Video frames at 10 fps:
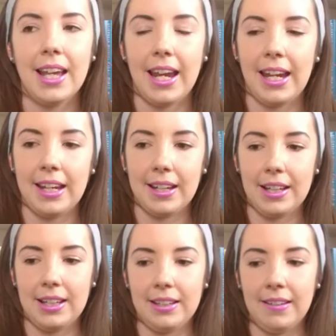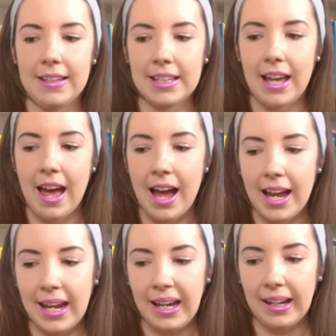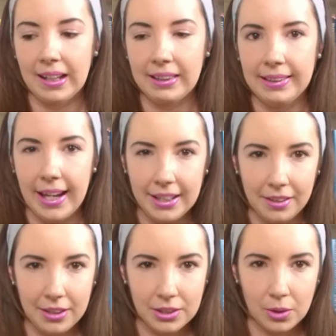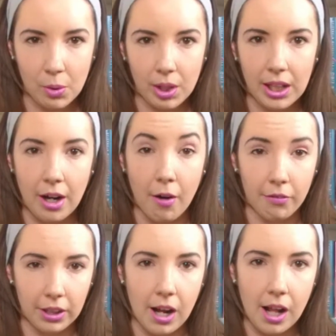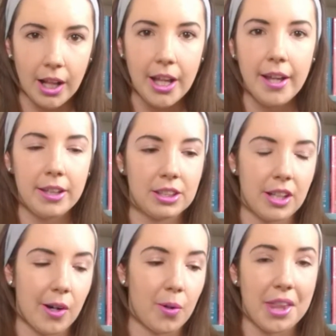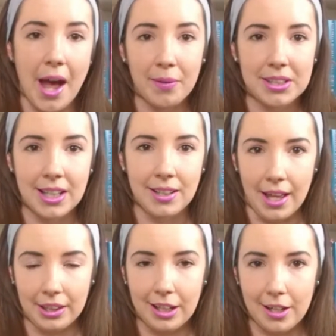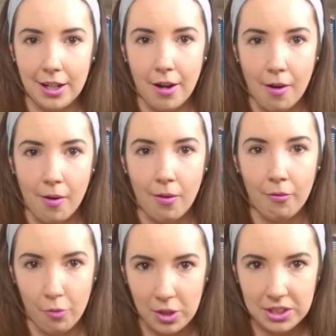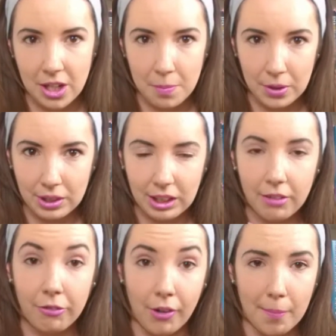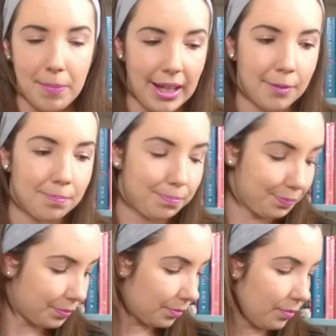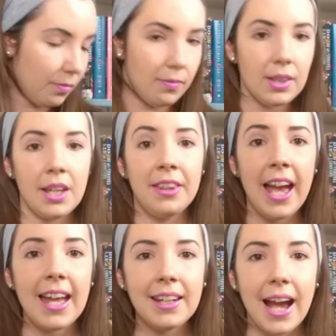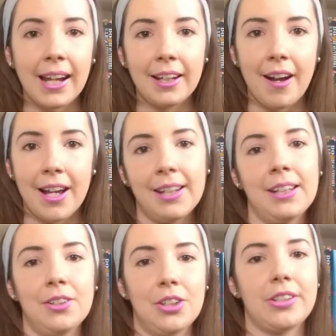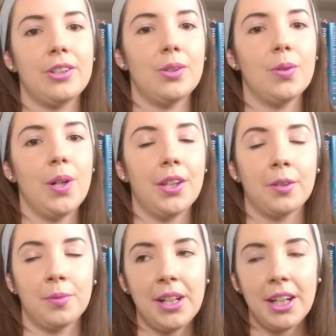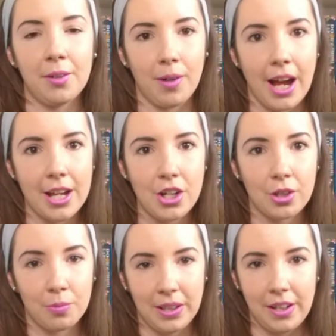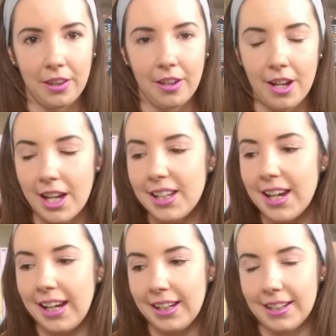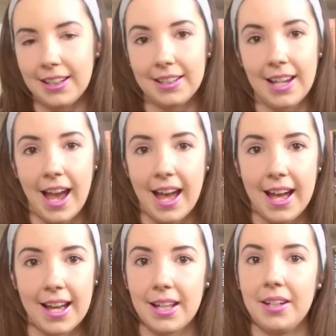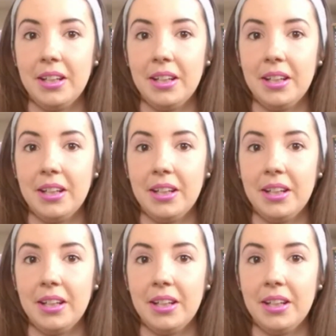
and I liked the story overall. So that was another 4-star book from me. Then I got into the Reading Rush readathon and had